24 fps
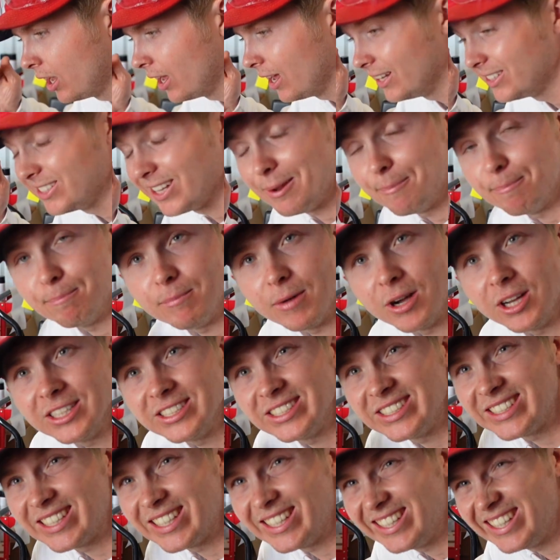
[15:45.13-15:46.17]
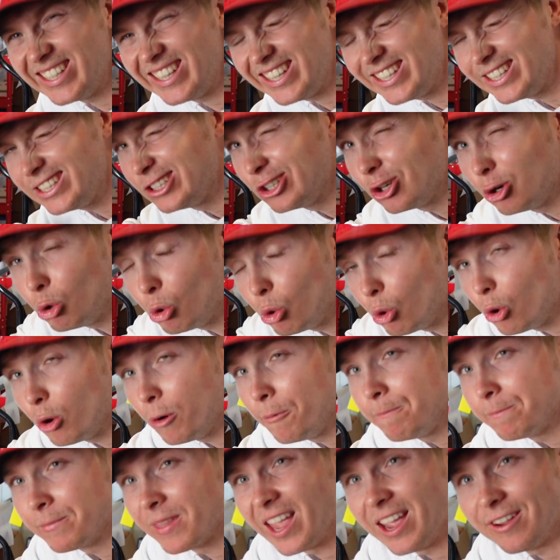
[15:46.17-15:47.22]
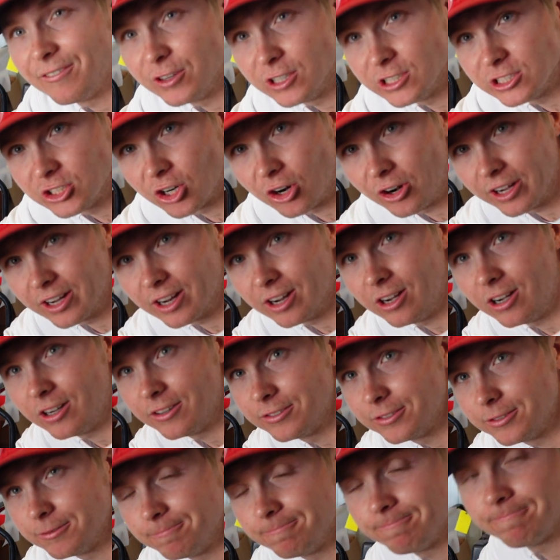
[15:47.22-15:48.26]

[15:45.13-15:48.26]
It's a must-need tool if you're starting off.